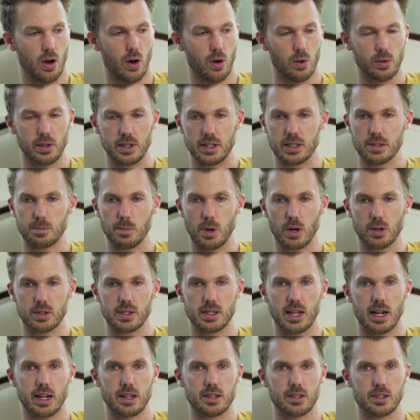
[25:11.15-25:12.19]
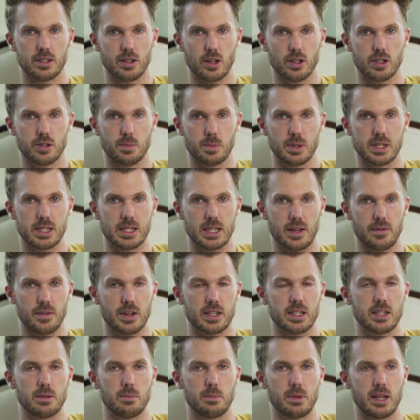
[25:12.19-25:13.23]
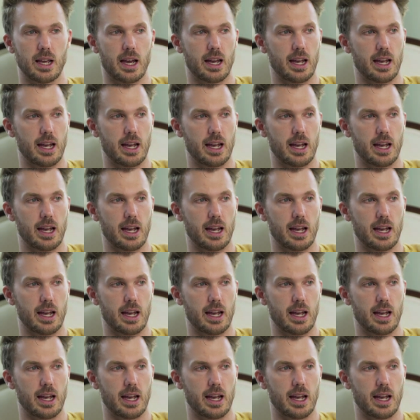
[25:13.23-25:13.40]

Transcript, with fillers: holy smokes, that is so specific to me.